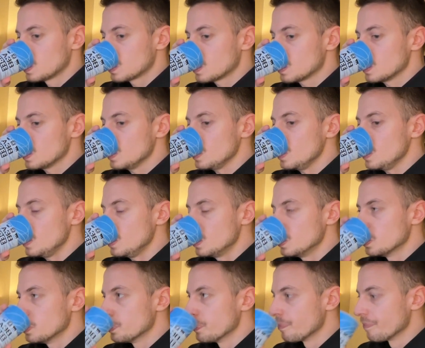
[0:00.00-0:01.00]
I
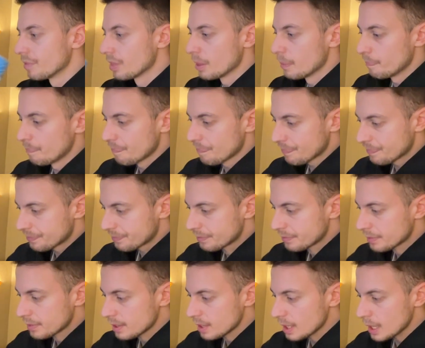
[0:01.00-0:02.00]
don't have
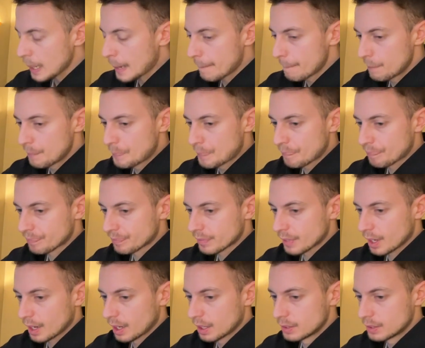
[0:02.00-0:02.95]
access to that anymore.